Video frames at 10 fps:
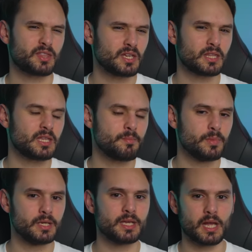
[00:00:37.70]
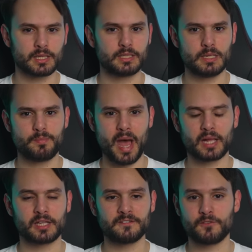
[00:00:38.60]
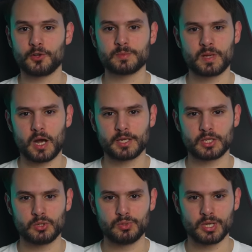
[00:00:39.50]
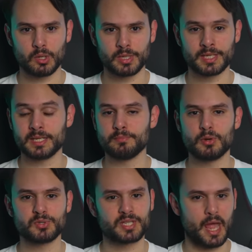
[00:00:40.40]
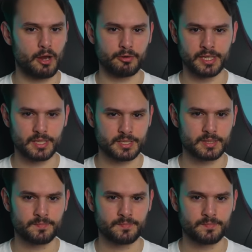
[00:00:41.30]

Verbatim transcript: I think the mini LED backlight falls behind QD OLED in most areas.